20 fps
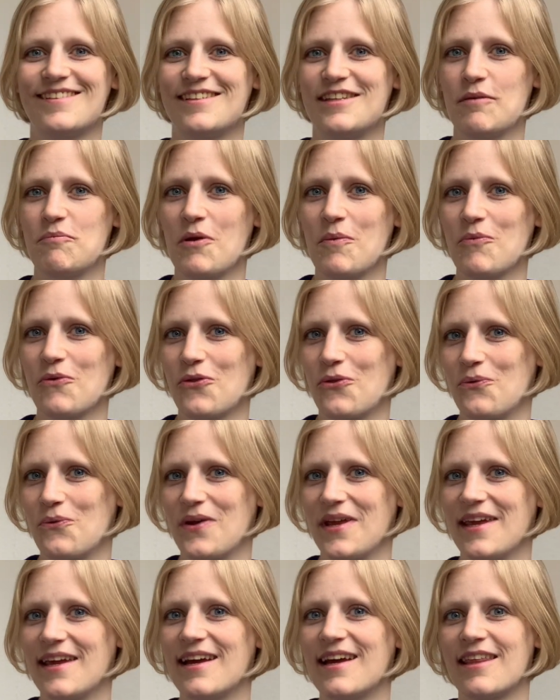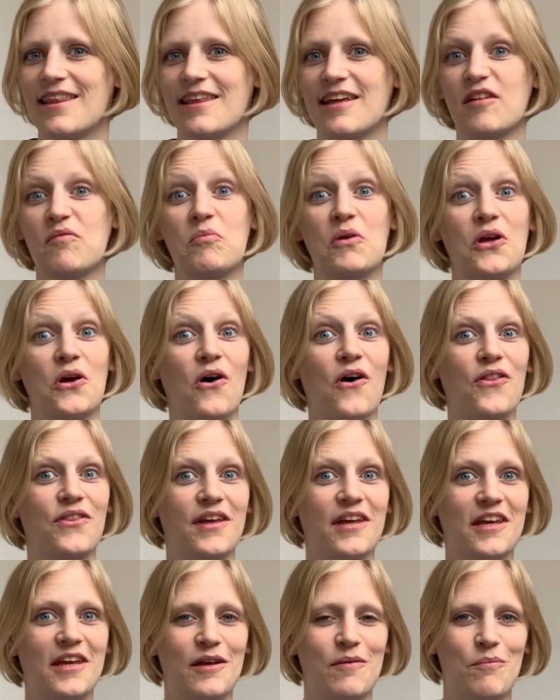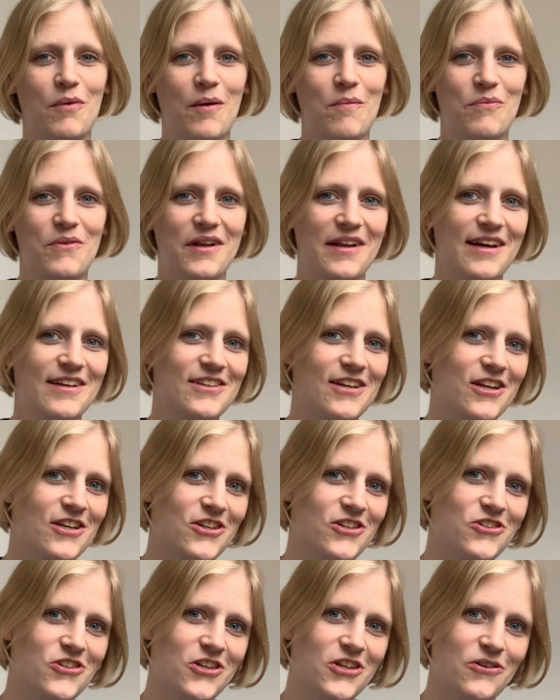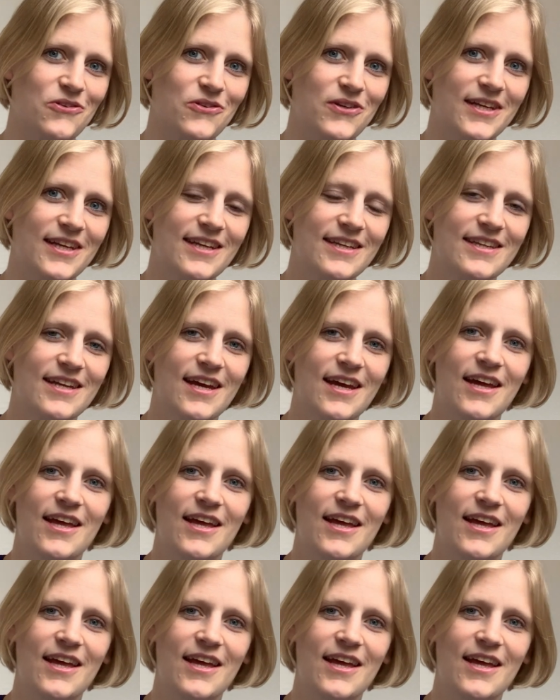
Tip number three, think beyond the heat pump. The less energy you need,